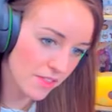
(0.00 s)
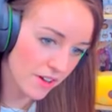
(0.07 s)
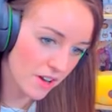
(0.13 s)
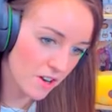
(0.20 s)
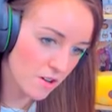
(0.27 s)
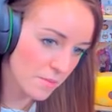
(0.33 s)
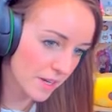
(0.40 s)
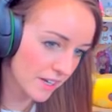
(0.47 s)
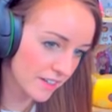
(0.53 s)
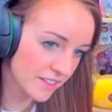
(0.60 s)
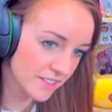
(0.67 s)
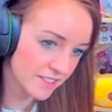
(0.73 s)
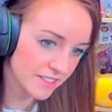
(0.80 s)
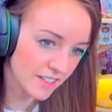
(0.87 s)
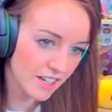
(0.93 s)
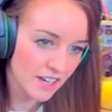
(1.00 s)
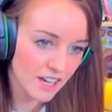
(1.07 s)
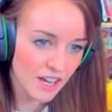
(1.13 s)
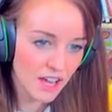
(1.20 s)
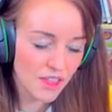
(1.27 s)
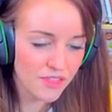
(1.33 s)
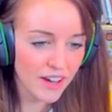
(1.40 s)
though, because
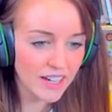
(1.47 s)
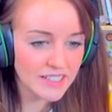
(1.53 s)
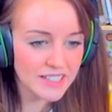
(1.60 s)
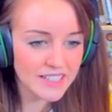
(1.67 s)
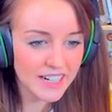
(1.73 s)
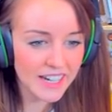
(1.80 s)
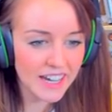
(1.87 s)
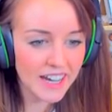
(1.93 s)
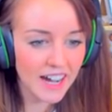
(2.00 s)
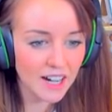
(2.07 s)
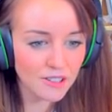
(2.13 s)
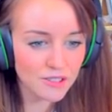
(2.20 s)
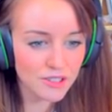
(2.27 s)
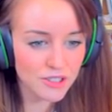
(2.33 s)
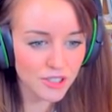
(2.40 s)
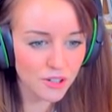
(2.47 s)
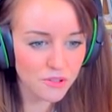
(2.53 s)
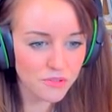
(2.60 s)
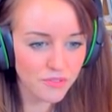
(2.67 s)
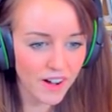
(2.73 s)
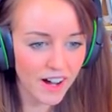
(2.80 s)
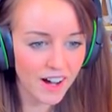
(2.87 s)
that's sticking out so
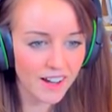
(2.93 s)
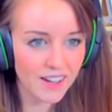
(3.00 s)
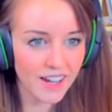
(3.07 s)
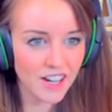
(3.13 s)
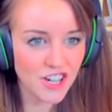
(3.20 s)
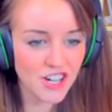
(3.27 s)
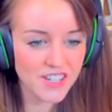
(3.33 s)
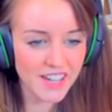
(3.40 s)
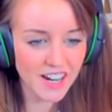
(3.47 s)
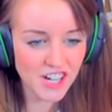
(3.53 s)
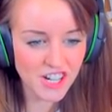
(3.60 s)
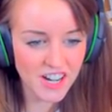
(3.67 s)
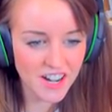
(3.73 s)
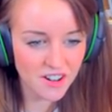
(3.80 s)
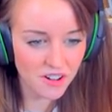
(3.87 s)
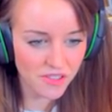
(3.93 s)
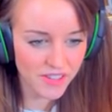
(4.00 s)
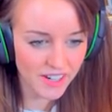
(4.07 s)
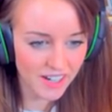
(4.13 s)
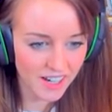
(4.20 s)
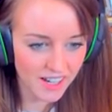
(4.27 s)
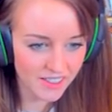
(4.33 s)
far. Like, she's actually
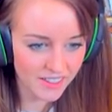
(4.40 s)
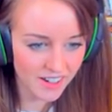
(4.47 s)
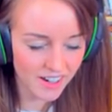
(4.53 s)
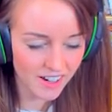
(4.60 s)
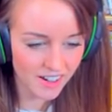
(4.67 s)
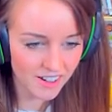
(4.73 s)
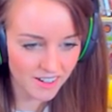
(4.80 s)
nothing like that.